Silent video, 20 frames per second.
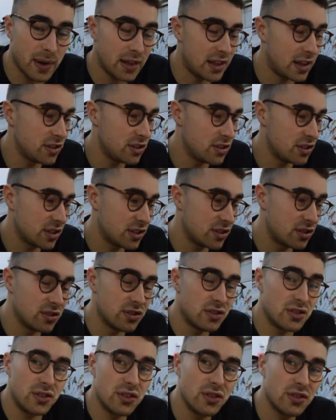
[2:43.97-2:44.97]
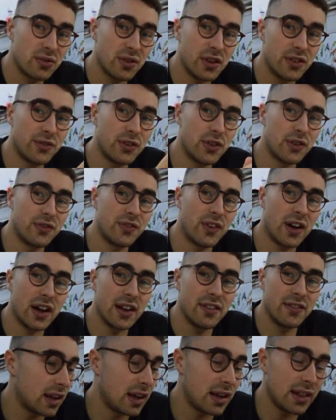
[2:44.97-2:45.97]
and then you just do 2, 3, 4,
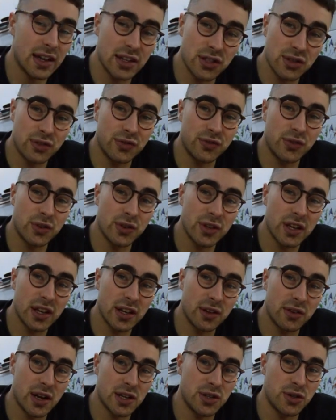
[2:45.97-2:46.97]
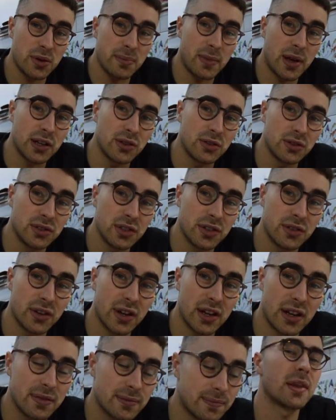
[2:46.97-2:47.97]
5, and that's your 4-year graduate medical
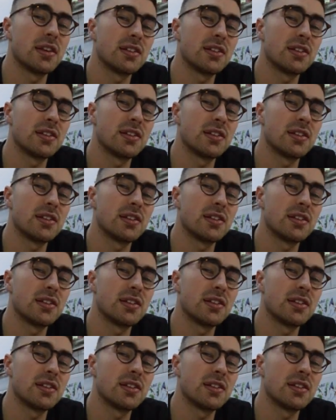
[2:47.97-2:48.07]
degree.